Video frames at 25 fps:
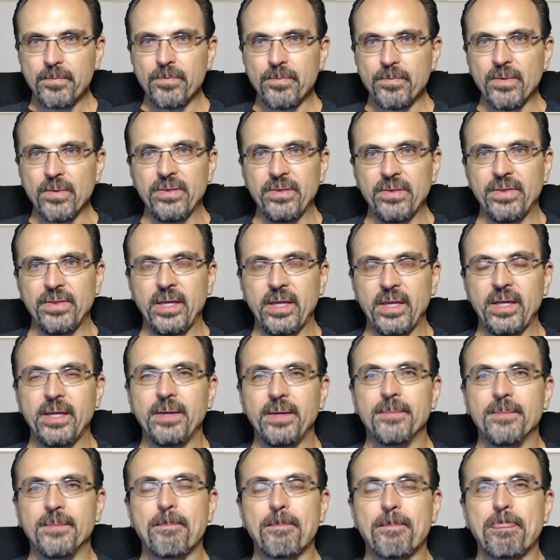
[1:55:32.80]
The
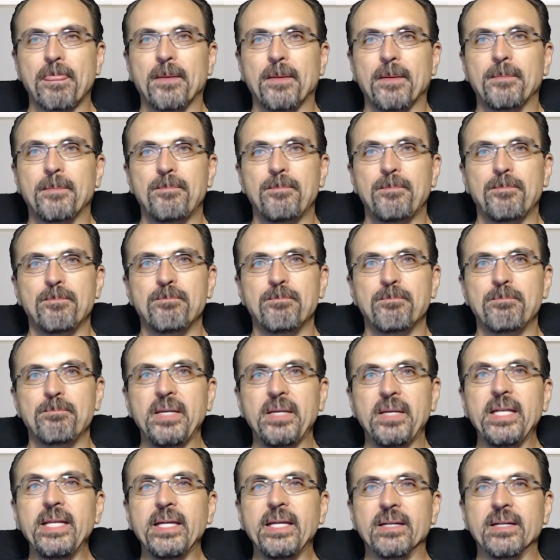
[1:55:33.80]

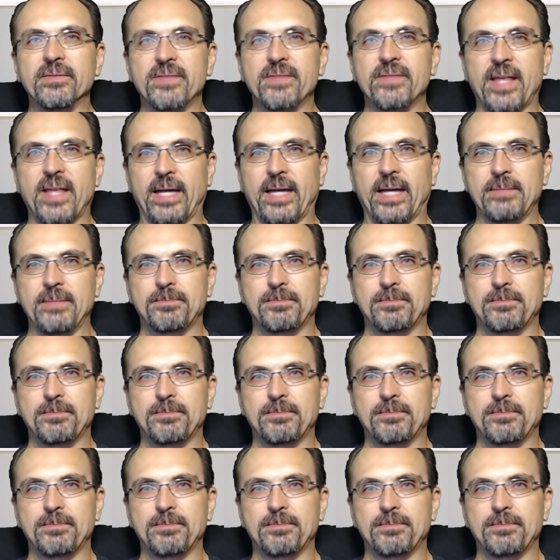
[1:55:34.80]
meaning of that,